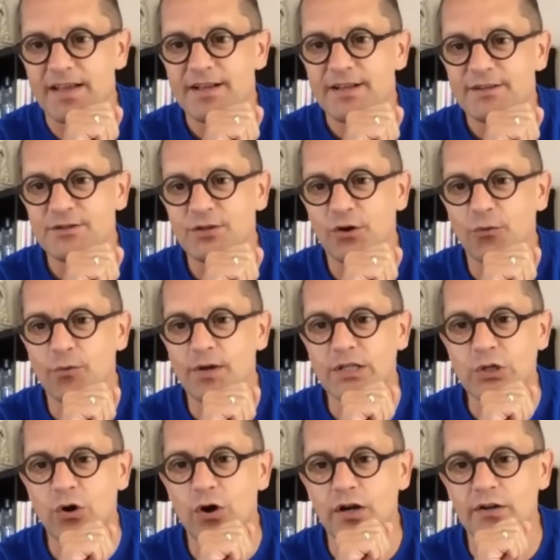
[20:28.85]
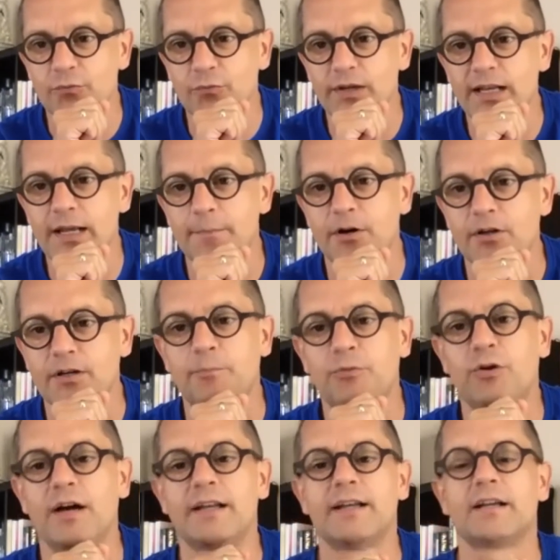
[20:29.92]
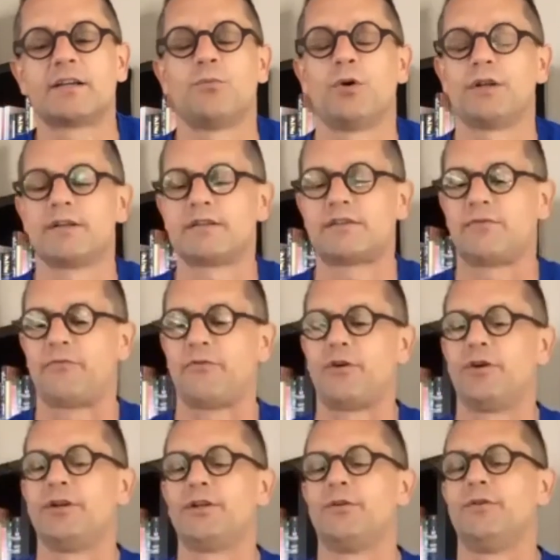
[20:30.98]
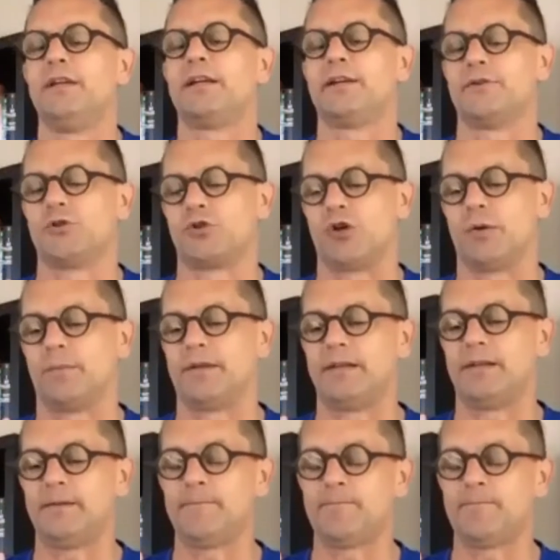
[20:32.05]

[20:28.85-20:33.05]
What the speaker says: So we're talking really about a product what is very unique in Germany,